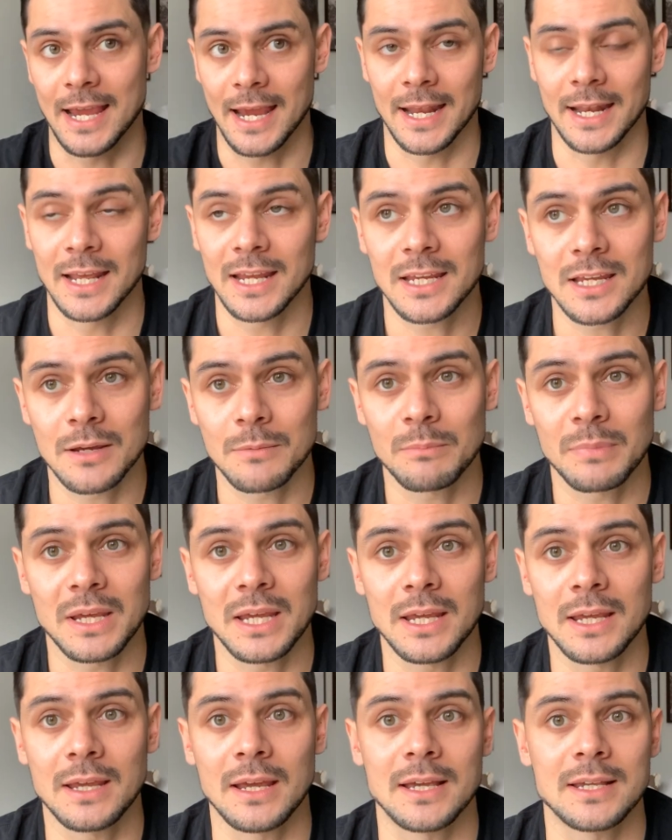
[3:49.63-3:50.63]
And it can
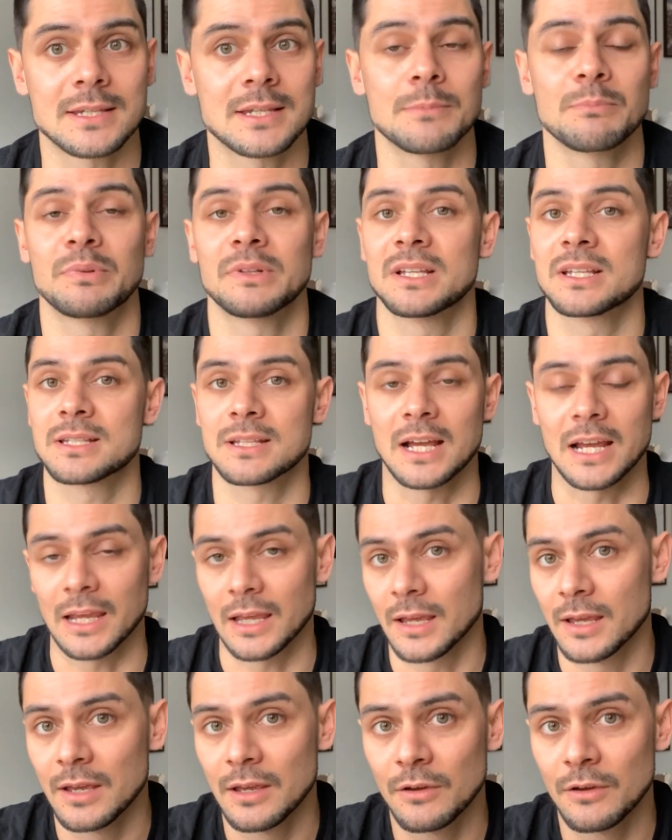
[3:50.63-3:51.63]
be as simple as
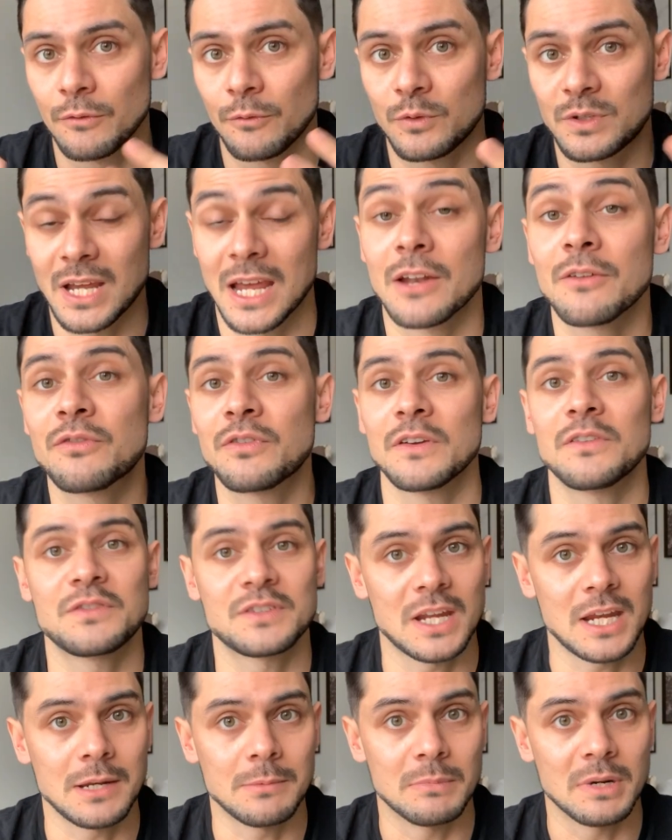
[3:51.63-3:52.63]
like 10,
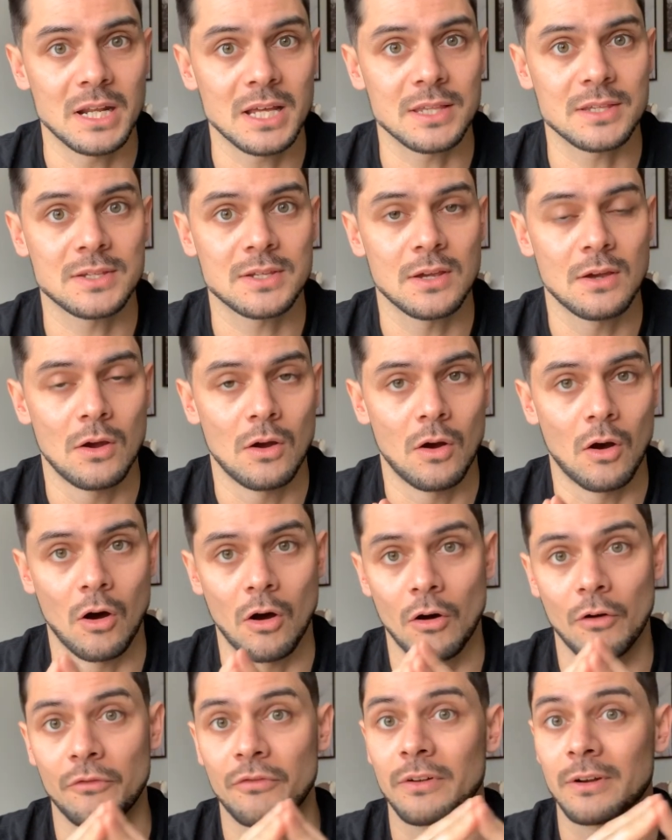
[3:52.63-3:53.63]
15 minutes
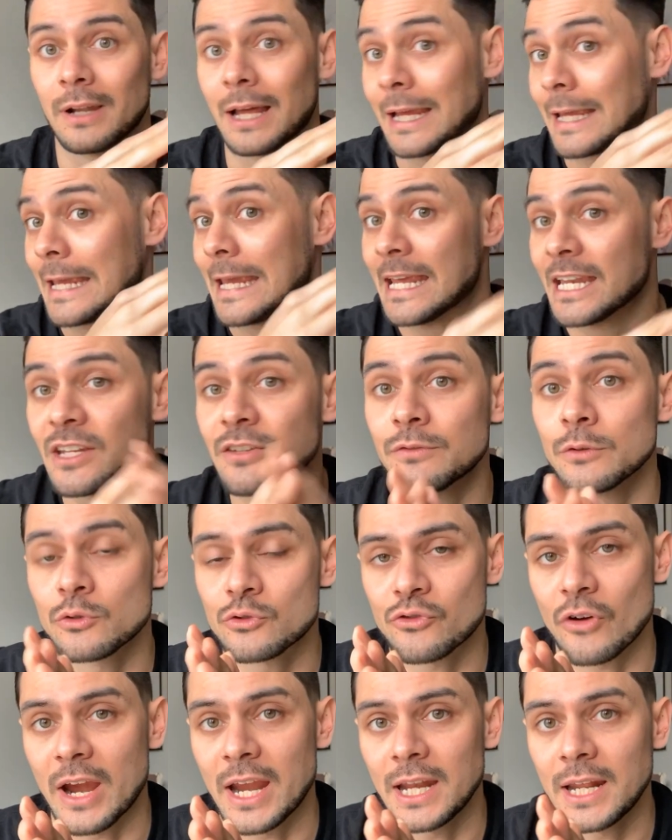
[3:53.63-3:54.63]
of like interval
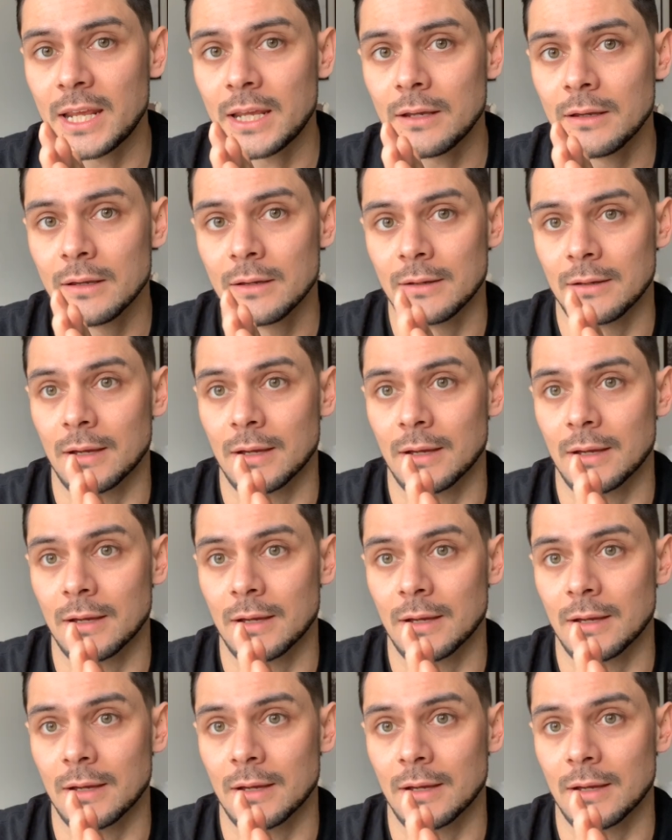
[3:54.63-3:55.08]
training.